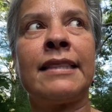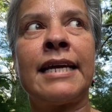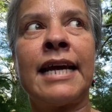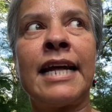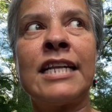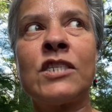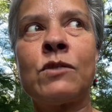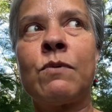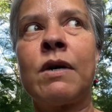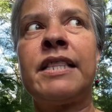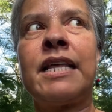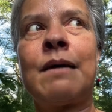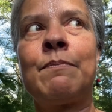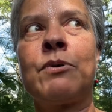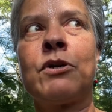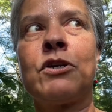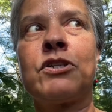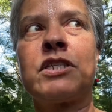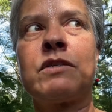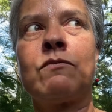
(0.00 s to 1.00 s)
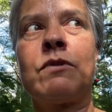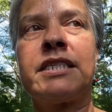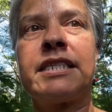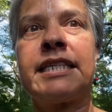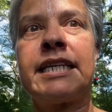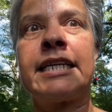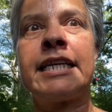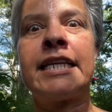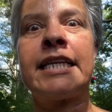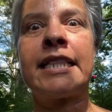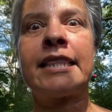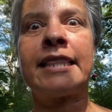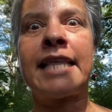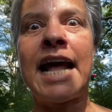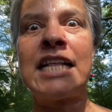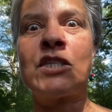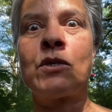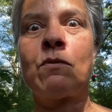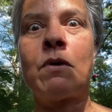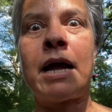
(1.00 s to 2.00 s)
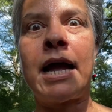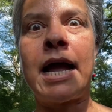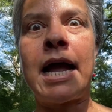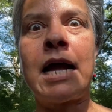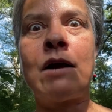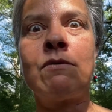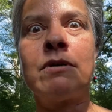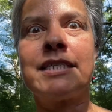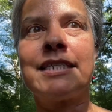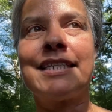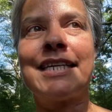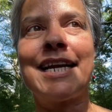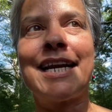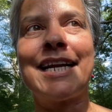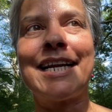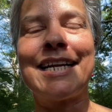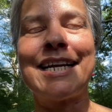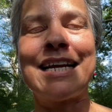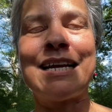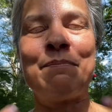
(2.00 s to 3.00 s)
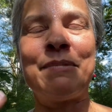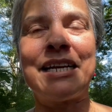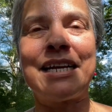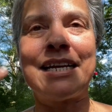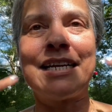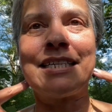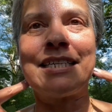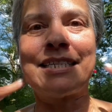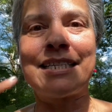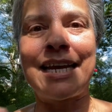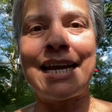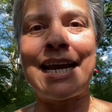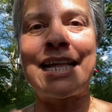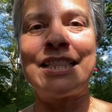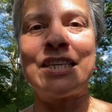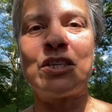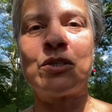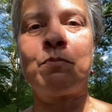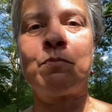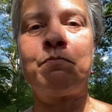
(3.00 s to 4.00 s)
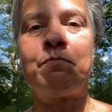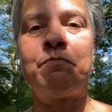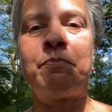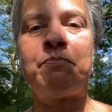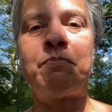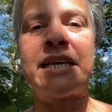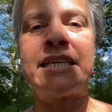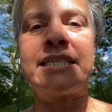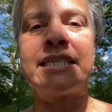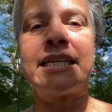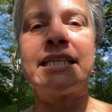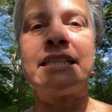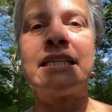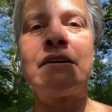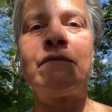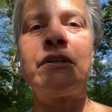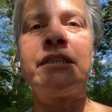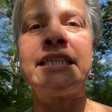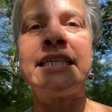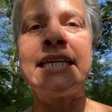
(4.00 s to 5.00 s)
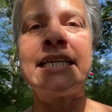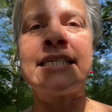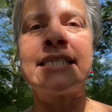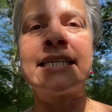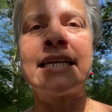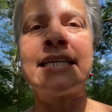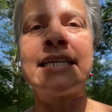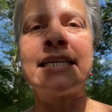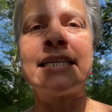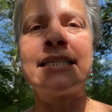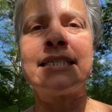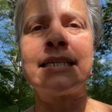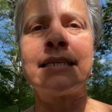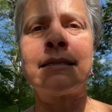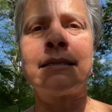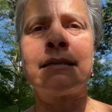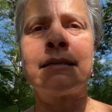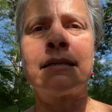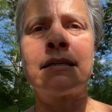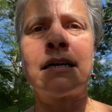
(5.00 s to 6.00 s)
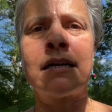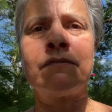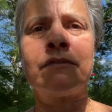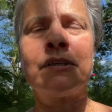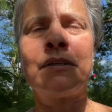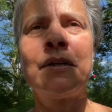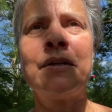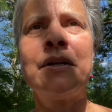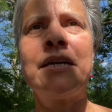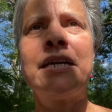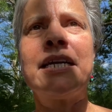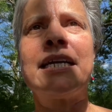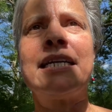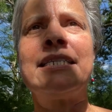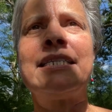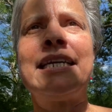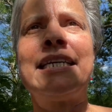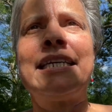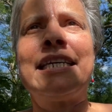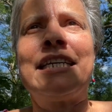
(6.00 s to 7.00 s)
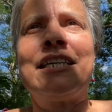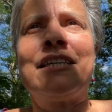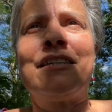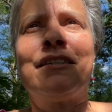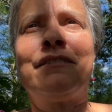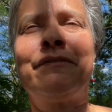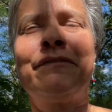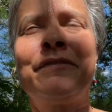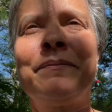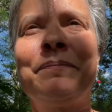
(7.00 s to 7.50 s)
That's why that person wasn't getting it. That's why I wasn't getting it, because I had these basic level needs I needed to cover and take care of.